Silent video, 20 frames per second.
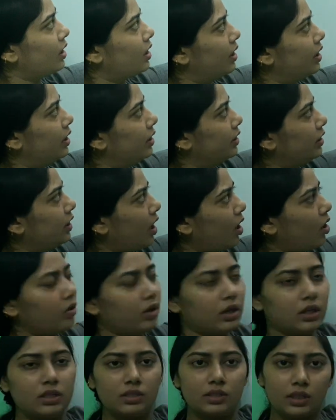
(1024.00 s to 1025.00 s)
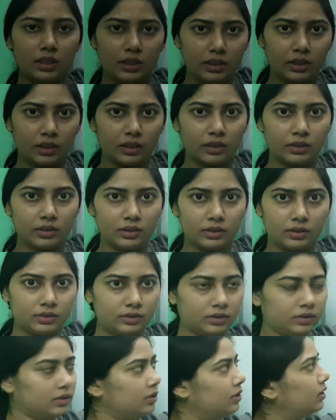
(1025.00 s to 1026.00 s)
Now consider
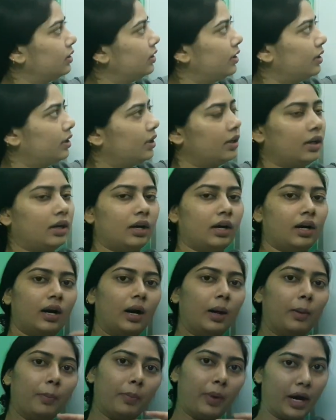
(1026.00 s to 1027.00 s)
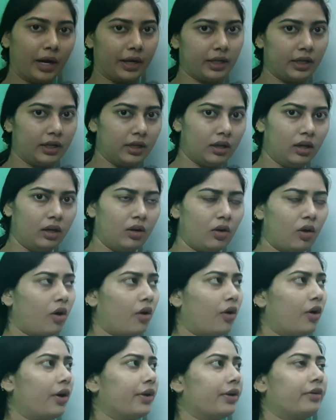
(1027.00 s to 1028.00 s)
a particle
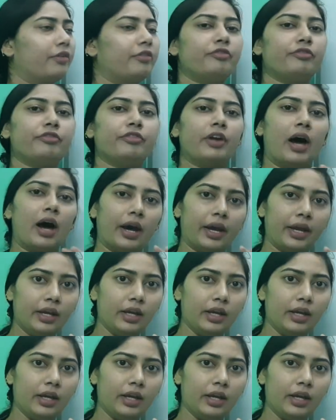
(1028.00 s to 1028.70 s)
or a fly